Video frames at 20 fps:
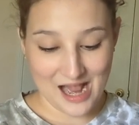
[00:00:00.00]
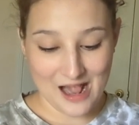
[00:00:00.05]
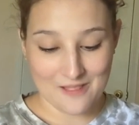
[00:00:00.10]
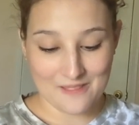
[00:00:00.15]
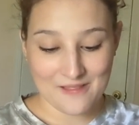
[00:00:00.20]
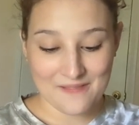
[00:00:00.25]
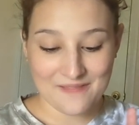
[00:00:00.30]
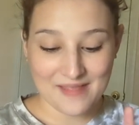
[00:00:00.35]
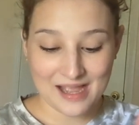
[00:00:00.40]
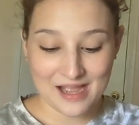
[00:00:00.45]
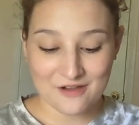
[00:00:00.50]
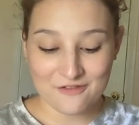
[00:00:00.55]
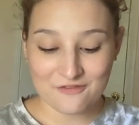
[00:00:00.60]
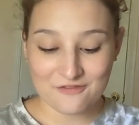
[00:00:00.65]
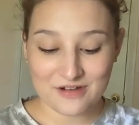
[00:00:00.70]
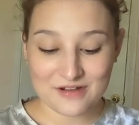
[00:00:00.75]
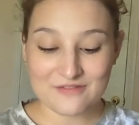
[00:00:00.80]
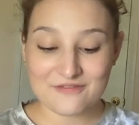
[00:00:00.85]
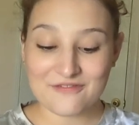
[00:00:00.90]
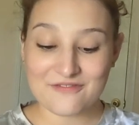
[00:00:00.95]
And then they have
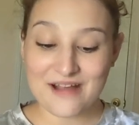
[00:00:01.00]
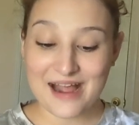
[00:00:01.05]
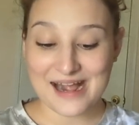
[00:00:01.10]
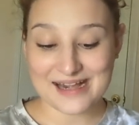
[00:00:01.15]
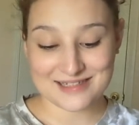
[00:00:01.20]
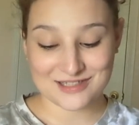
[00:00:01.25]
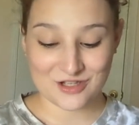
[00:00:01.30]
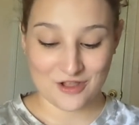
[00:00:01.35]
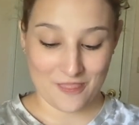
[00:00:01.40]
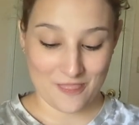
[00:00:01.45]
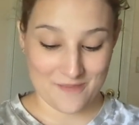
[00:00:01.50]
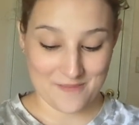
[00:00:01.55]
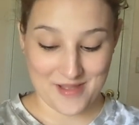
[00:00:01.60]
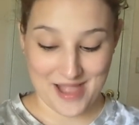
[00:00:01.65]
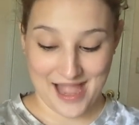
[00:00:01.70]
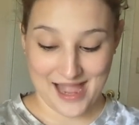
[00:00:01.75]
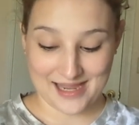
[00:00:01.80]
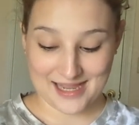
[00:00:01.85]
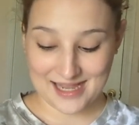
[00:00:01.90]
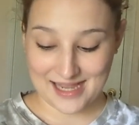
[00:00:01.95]
fun facts on the
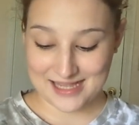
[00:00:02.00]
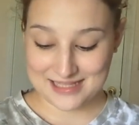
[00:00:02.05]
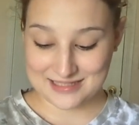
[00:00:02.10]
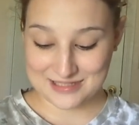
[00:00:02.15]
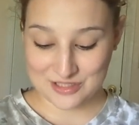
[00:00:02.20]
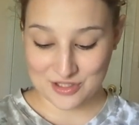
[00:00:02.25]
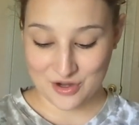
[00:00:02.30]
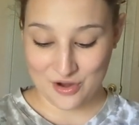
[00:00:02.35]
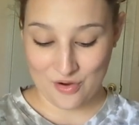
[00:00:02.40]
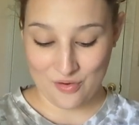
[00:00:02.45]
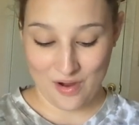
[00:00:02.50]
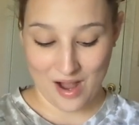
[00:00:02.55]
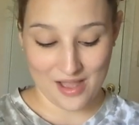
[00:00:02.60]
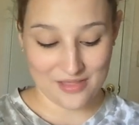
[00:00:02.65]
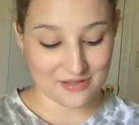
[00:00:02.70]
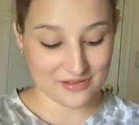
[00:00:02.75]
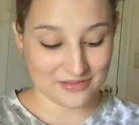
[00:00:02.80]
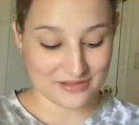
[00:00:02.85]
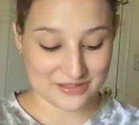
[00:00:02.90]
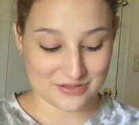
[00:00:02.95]
back. And so I
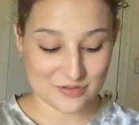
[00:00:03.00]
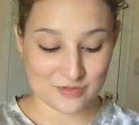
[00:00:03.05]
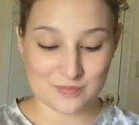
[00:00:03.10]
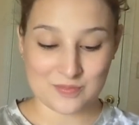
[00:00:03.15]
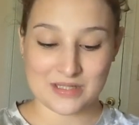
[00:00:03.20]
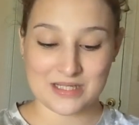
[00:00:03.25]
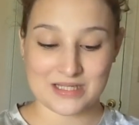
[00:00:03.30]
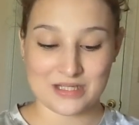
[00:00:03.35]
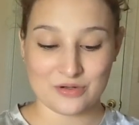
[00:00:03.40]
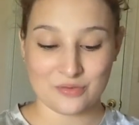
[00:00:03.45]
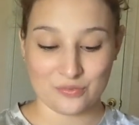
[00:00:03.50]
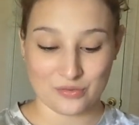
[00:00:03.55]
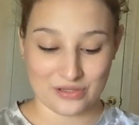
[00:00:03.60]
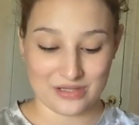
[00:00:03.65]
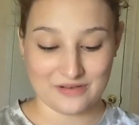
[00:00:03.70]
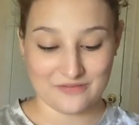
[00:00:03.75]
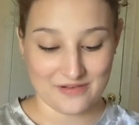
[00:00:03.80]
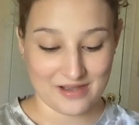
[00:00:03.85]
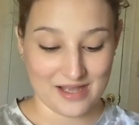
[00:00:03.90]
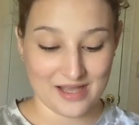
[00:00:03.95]
thought this would be
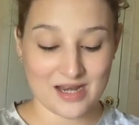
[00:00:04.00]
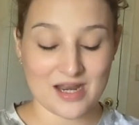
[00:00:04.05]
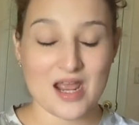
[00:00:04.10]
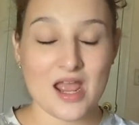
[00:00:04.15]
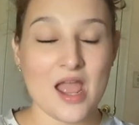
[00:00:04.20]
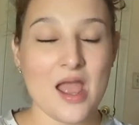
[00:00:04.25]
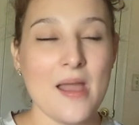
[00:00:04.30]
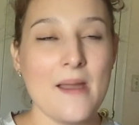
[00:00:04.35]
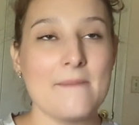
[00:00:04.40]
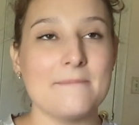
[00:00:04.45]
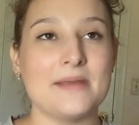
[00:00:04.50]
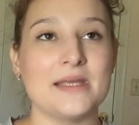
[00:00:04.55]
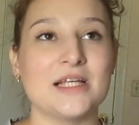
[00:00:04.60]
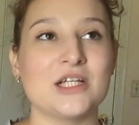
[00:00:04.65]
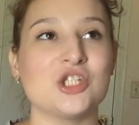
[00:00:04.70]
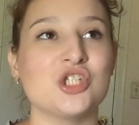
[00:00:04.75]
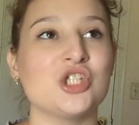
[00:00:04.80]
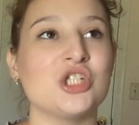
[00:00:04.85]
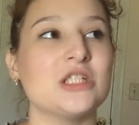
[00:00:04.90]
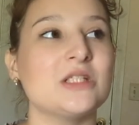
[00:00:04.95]
really fun
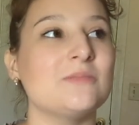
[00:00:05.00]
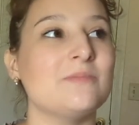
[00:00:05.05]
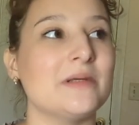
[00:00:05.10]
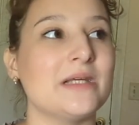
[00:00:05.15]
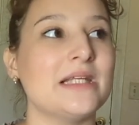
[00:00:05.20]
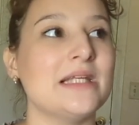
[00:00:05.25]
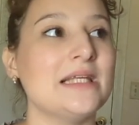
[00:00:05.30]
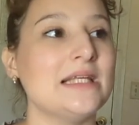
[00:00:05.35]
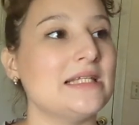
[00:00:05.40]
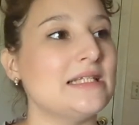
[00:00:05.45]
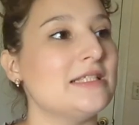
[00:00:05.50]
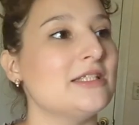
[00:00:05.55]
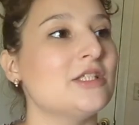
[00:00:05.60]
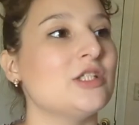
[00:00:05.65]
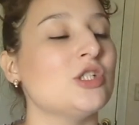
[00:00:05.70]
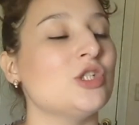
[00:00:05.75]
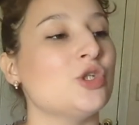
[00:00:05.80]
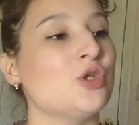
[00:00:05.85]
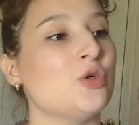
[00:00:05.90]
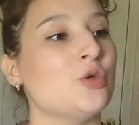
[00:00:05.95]
because she's been
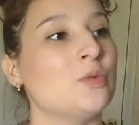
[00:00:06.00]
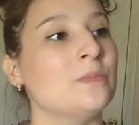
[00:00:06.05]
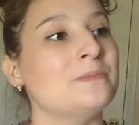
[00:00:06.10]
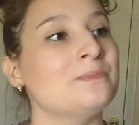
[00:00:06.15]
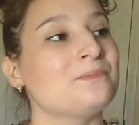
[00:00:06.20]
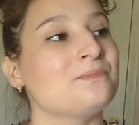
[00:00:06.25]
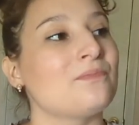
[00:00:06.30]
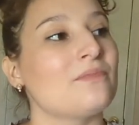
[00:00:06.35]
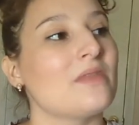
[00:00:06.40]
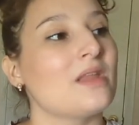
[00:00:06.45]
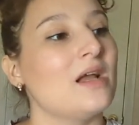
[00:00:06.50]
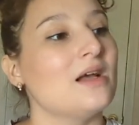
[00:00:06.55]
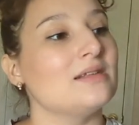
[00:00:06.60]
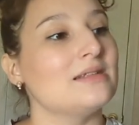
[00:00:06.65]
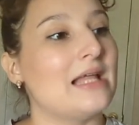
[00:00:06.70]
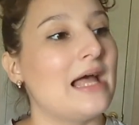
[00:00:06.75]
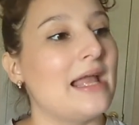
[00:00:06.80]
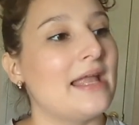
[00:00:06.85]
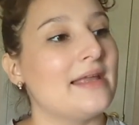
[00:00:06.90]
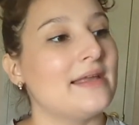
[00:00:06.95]
into
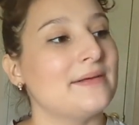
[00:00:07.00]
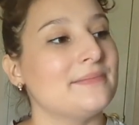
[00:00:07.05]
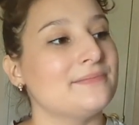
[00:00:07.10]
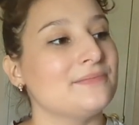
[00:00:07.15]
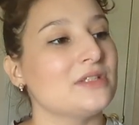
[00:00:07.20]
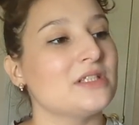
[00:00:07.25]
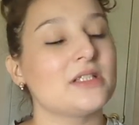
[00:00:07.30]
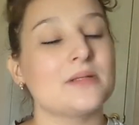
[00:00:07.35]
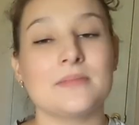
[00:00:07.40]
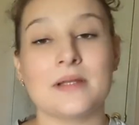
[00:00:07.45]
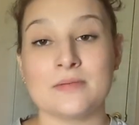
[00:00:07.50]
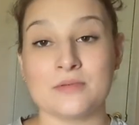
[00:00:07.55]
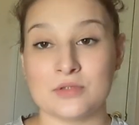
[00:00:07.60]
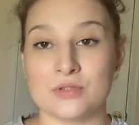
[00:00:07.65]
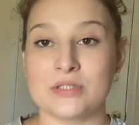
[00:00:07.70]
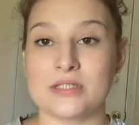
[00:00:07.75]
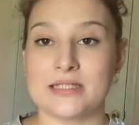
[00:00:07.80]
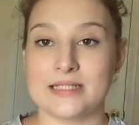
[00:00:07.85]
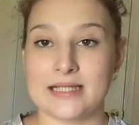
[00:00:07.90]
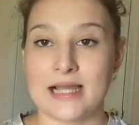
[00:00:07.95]
like, sometimes
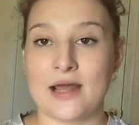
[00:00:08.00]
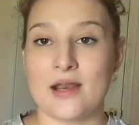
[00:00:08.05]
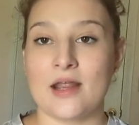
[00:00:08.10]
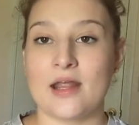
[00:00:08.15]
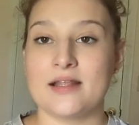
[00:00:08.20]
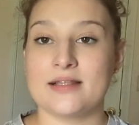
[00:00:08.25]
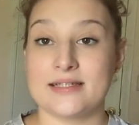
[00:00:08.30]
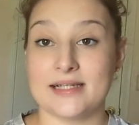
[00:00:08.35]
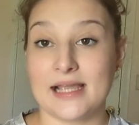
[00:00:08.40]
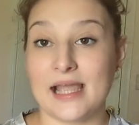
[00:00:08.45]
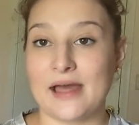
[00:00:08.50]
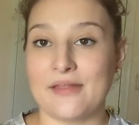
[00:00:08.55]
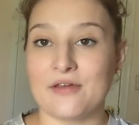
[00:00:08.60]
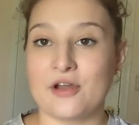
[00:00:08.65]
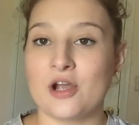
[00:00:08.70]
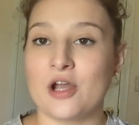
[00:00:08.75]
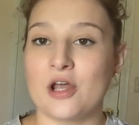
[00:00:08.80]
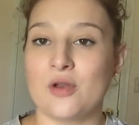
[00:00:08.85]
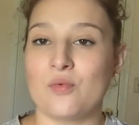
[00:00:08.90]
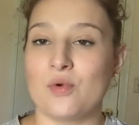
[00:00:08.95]
we'll sit down
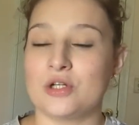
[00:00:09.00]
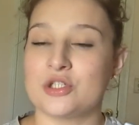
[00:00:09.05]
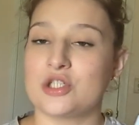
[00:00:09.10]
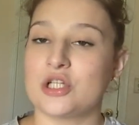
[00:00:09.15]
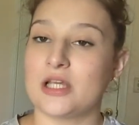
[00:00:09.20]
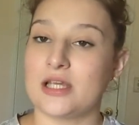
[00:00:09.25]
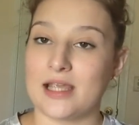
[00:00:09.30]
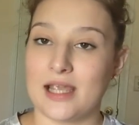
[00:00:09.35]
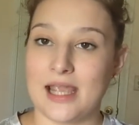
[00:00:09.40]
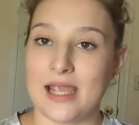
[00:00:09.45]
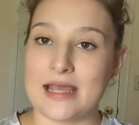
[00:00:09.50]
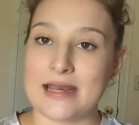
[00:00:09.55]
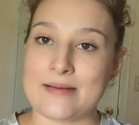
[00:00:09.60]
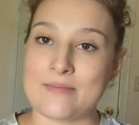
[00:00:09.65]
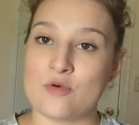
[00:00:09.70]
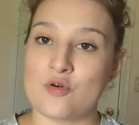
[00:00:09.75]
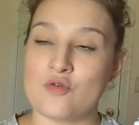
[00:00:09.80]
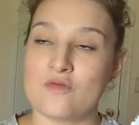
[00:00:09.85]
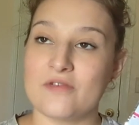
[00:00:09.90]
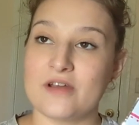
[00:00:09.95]
together and watch like
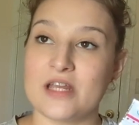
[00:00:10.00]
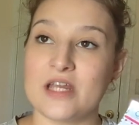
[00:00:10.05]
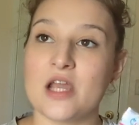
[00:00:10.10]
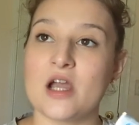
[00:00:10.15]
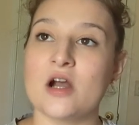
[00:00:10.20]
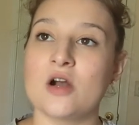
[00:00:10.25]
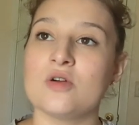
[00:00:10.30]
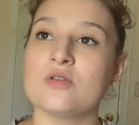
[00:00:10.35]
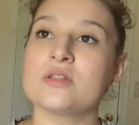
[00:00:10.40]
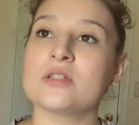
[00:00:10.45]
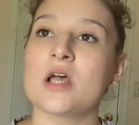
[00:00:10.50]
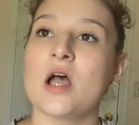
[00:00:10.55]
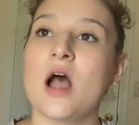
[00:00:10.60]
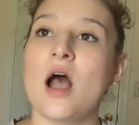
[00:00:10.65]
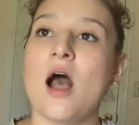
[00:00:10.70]
animal videos.